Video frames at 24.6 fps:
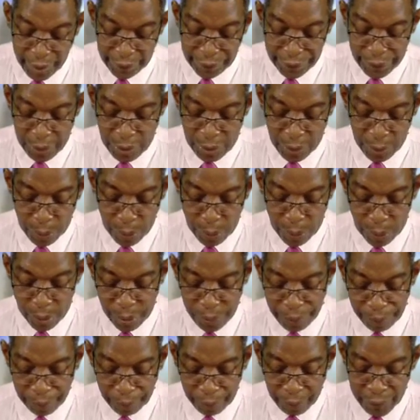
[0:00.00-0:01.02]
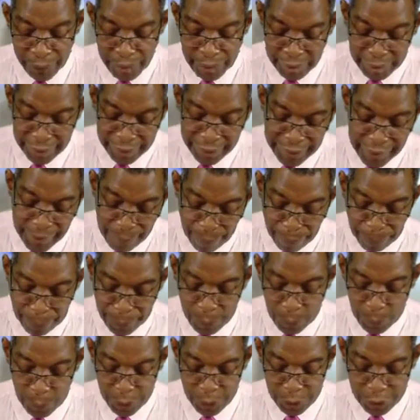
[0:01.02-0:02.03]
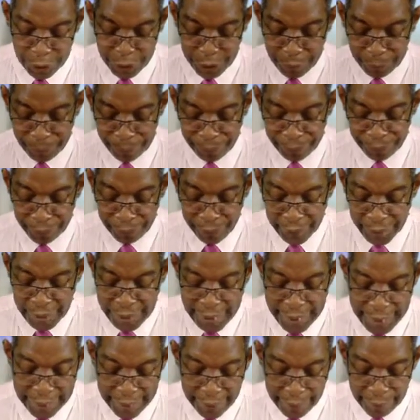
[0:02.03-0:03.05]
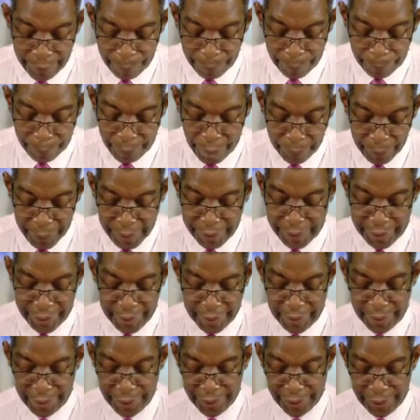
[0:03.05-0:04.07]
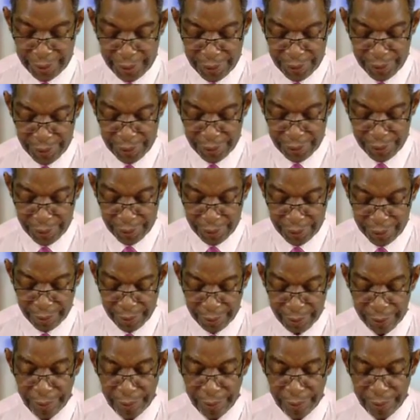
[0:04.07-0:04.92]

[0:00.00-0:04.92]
of the law, the temple worship, and the promises.